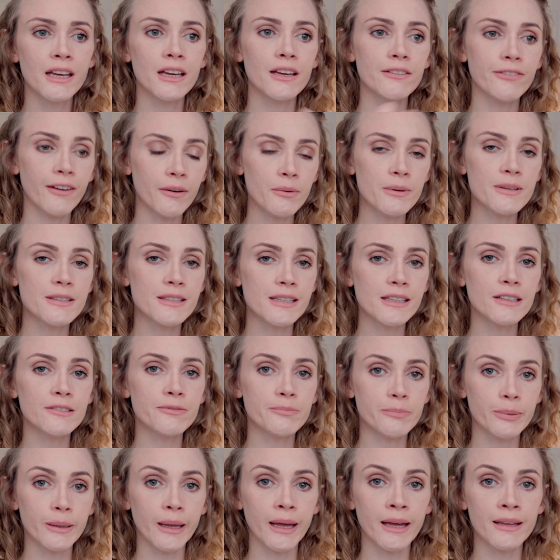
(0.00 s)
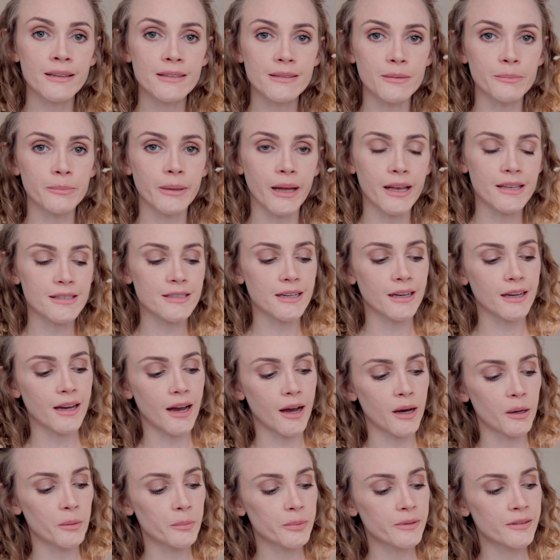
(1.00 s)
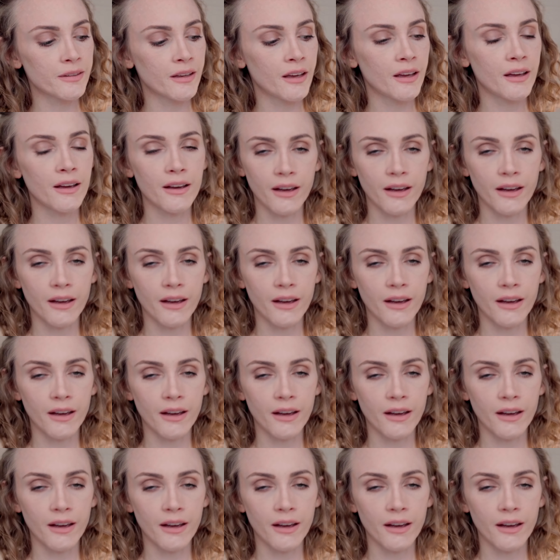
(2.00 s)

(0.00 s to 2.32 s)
If I receive plants in plastic cups,